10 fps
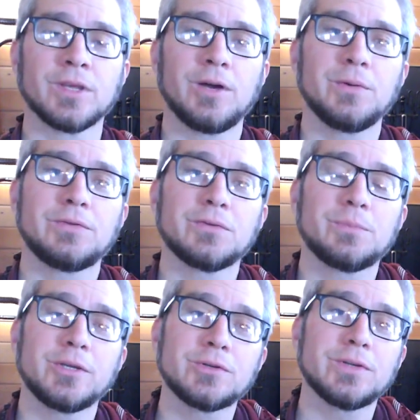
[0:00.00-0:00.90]
Always so
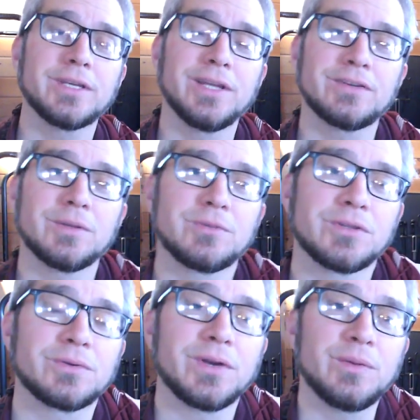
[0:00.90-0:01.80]
special to connect up to
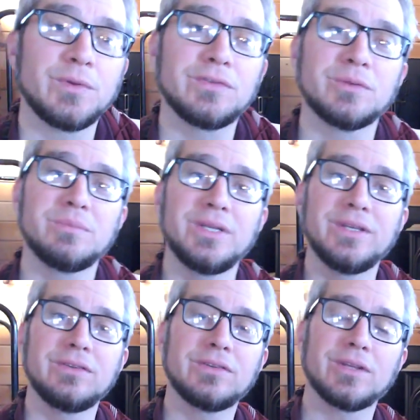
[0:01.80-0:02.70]
the great wisdom
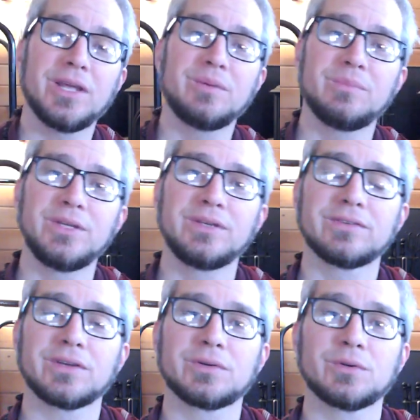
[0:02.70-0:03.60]
beings, the enlightened beings
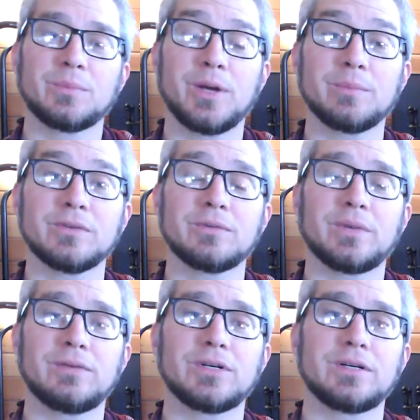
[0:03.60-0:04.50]
like Guru
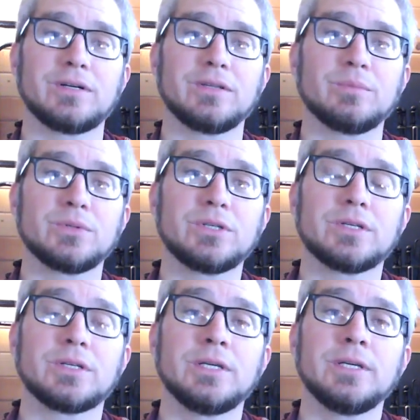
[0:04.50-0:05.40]
Padmasambhava and the Buddha,
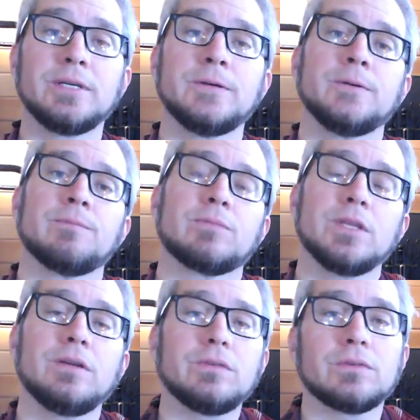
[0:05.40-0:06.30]

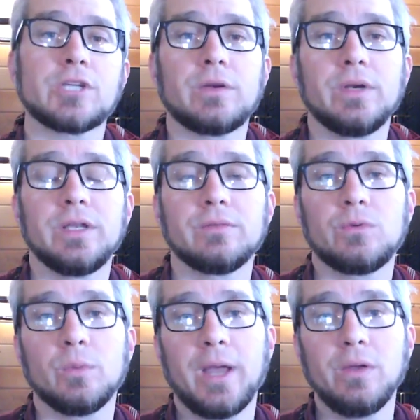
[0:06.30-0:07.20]
and also generating
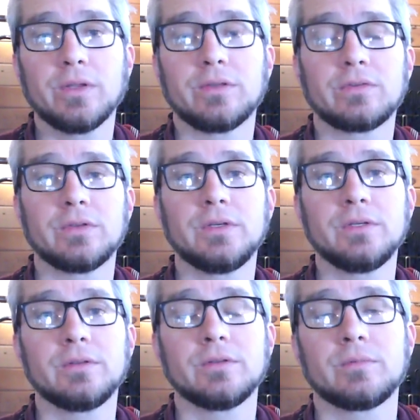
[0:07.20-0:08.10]
four boundless.
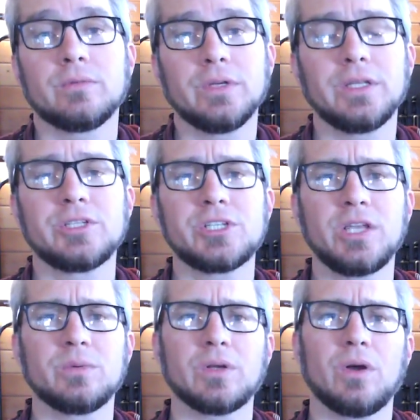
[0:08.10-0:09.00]
It's really genuine,